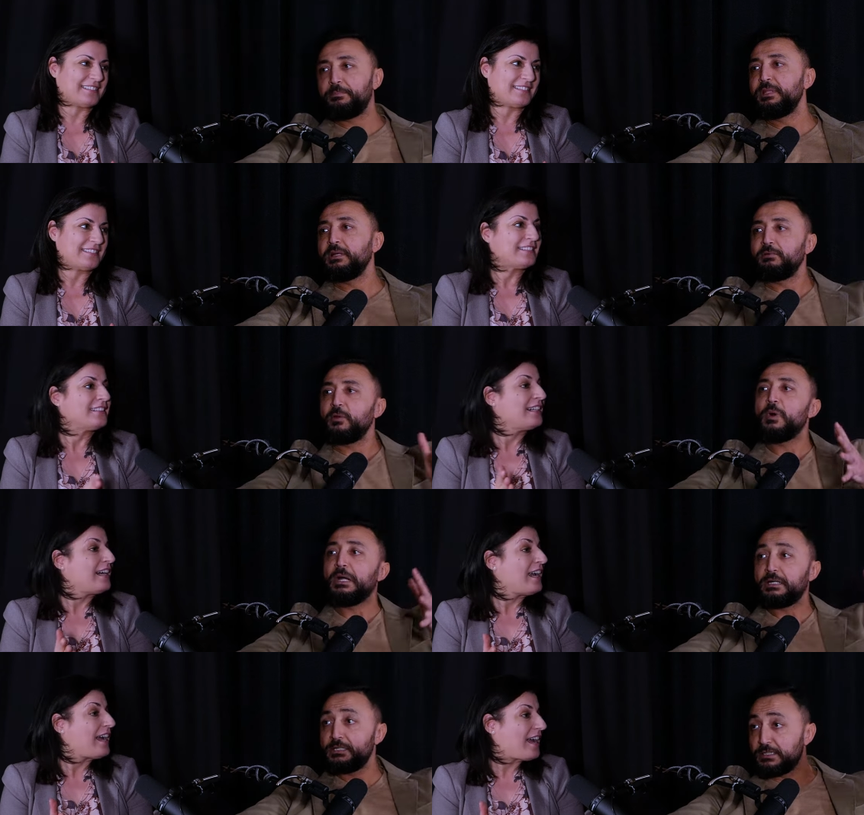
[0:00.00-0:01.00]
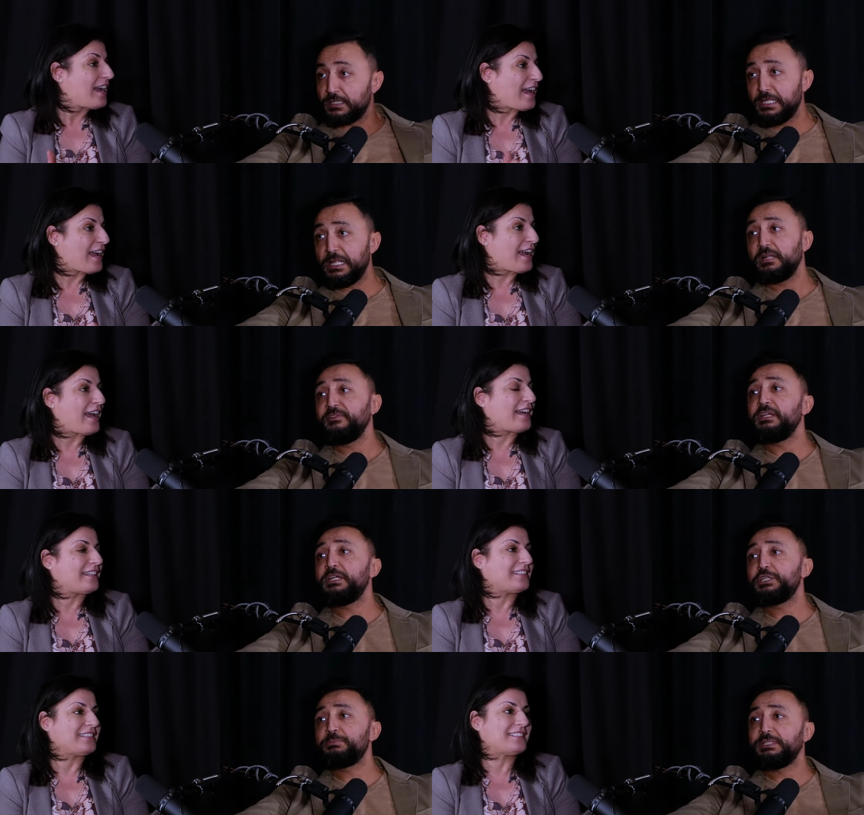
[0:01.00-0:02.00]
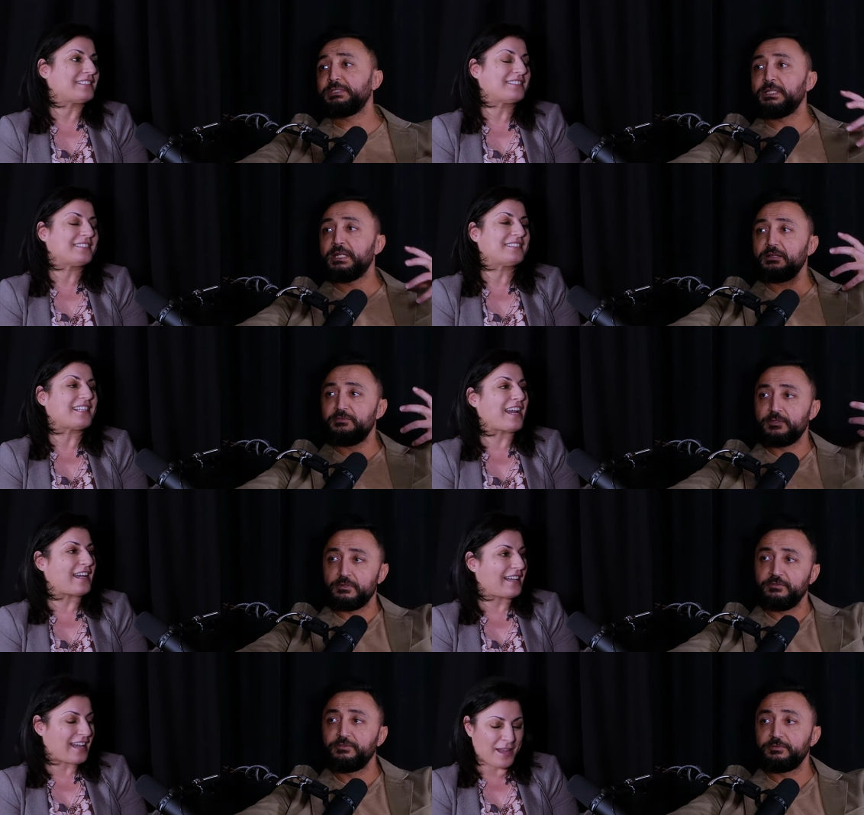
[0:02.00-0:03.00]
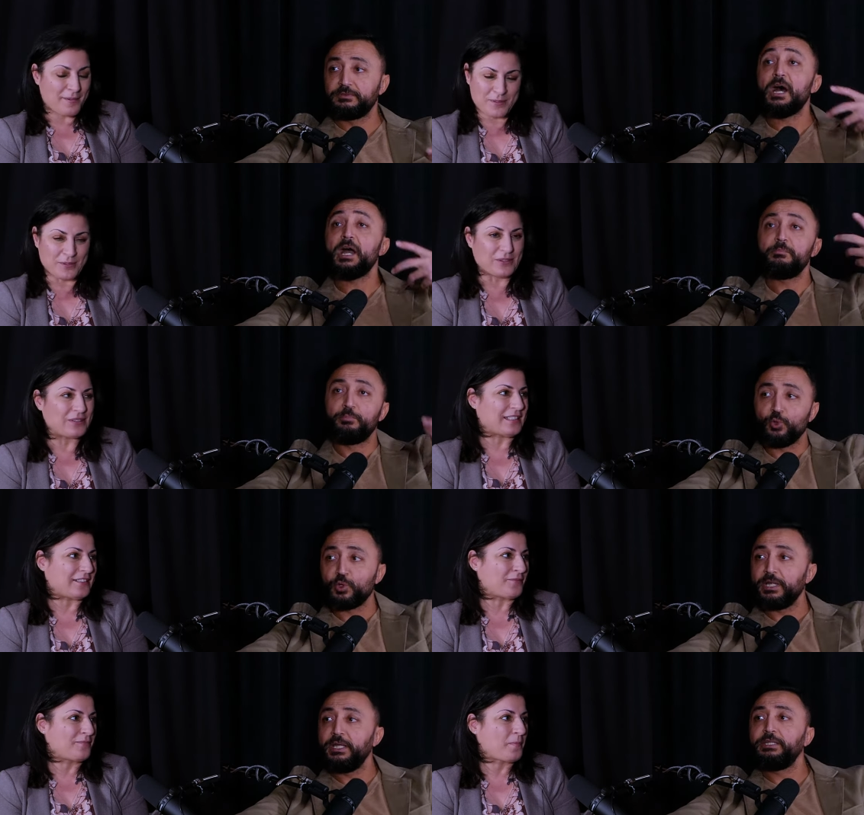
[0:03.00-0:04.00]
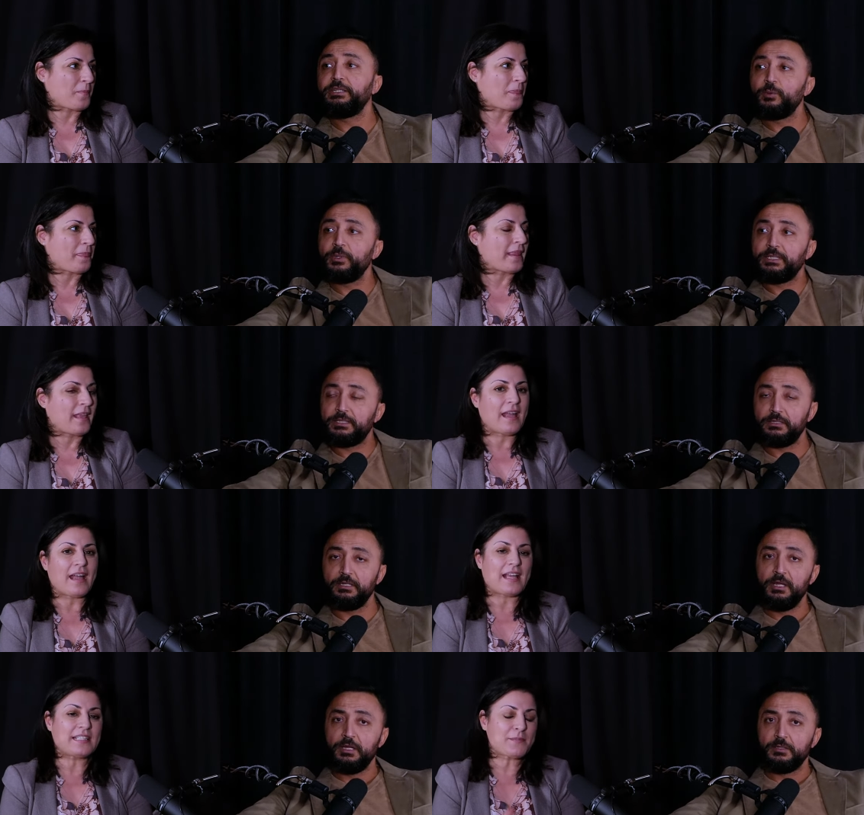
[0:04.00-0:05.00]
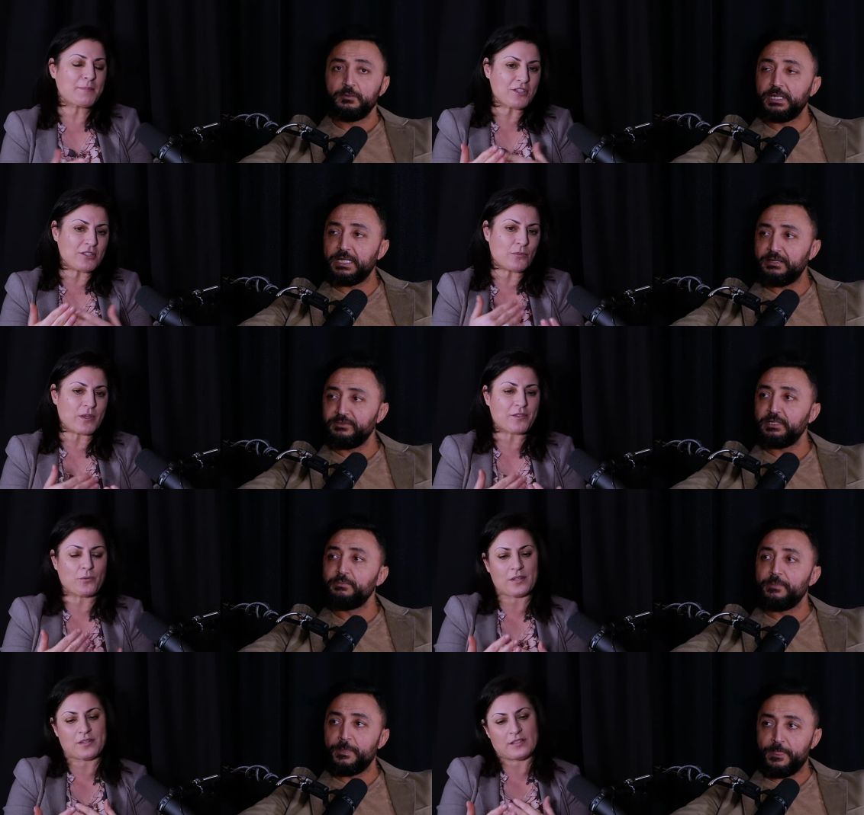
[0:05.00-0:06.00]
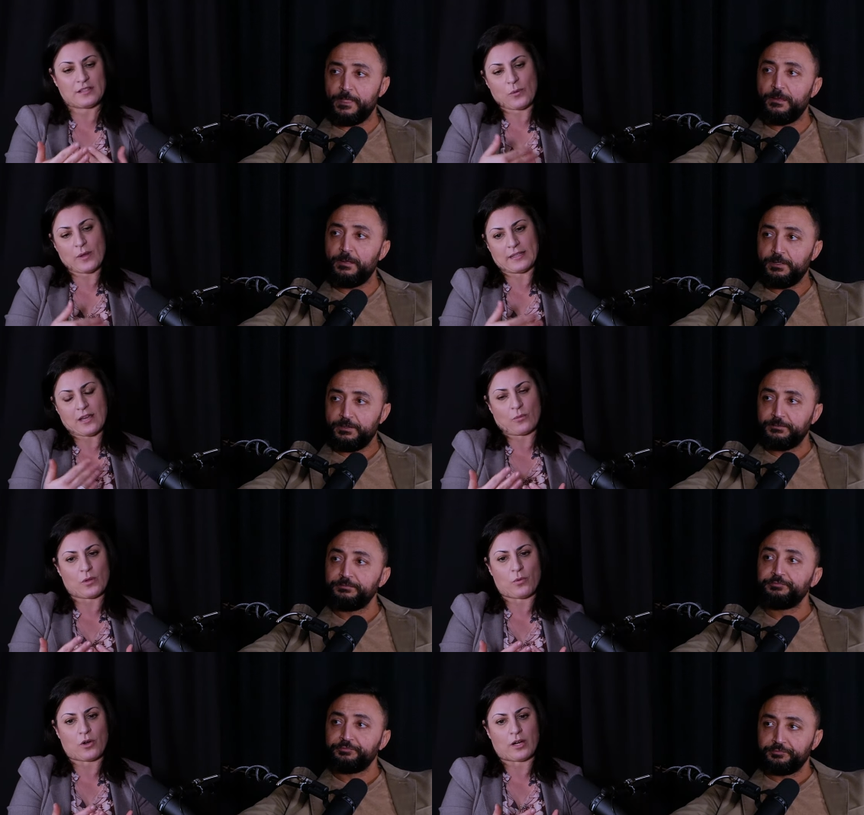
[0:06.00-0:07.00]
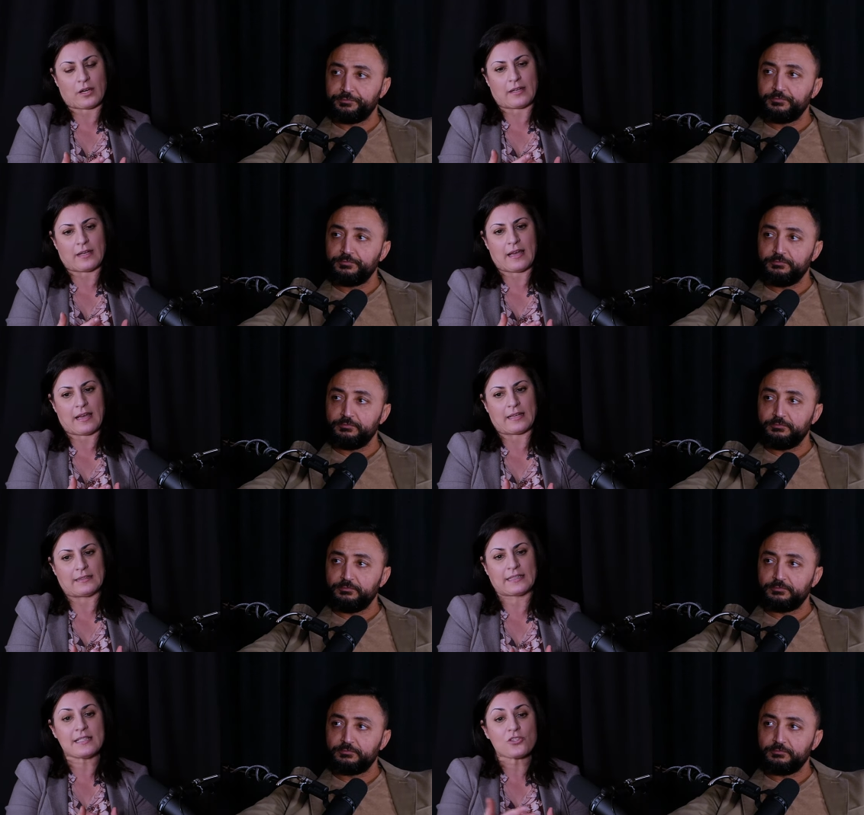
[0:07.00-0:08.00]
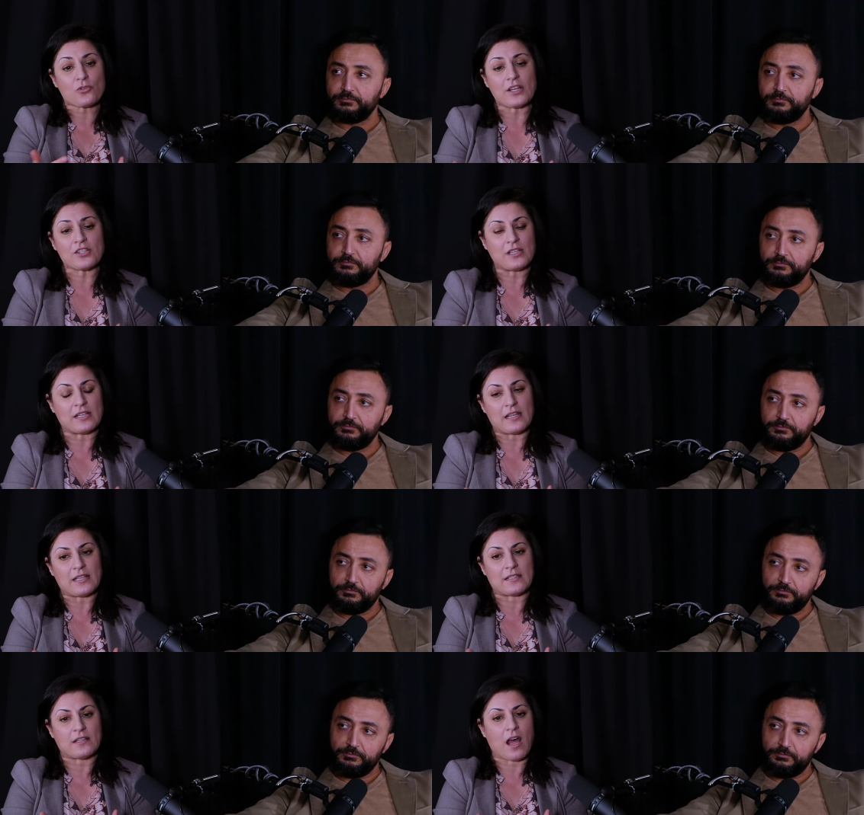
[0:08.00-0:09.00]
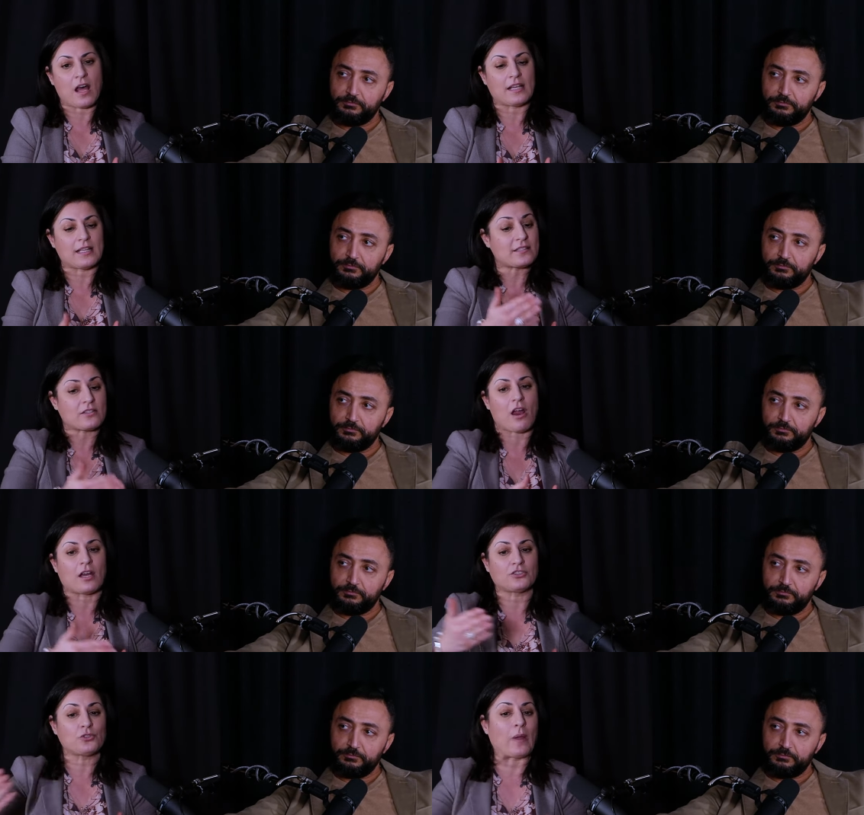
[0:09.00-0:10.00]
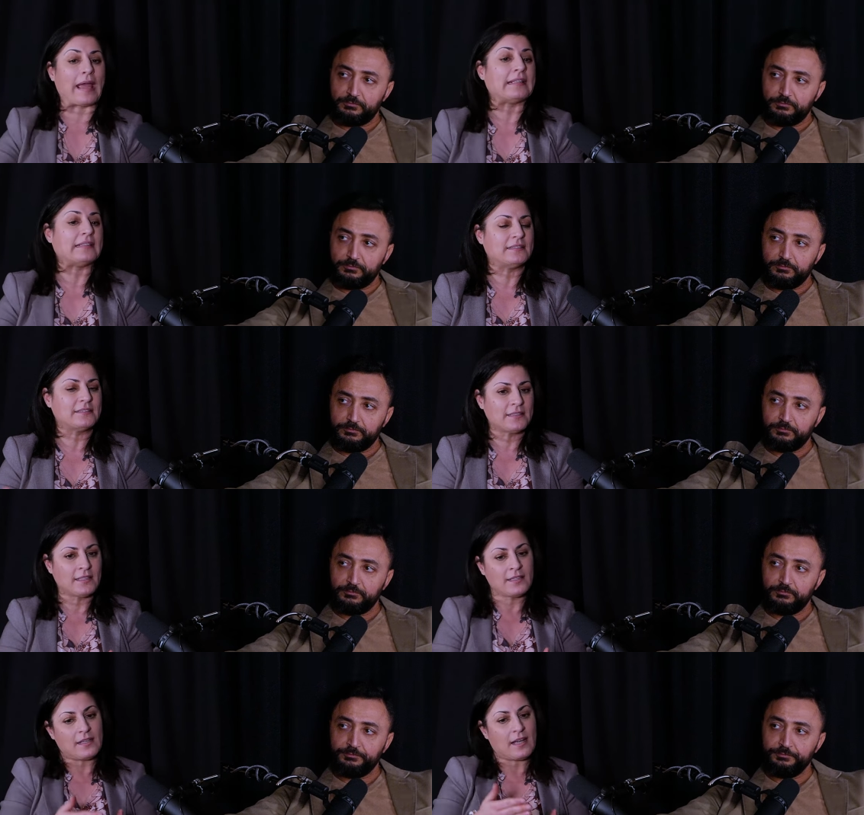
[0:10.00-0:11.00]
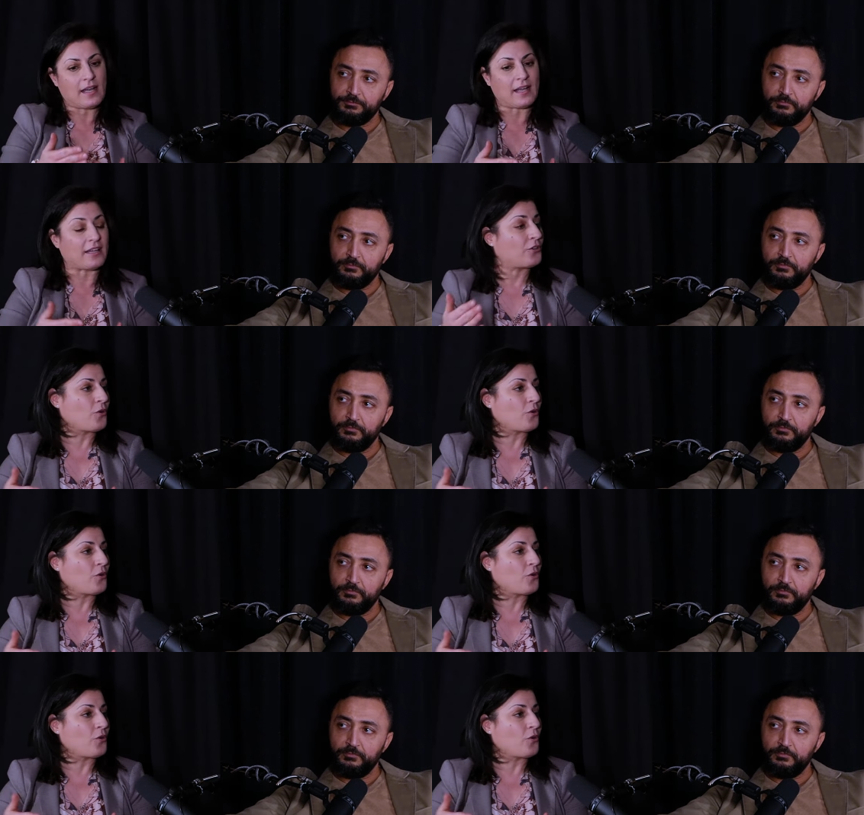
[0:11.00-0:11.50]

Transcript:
Speaker 1: that requires a lot of engagement, a lot of sort of absolutely. time pouring into it, and and especially with
Speaker 2: you. with the way that we work, uh, the construction is not start to end uh, go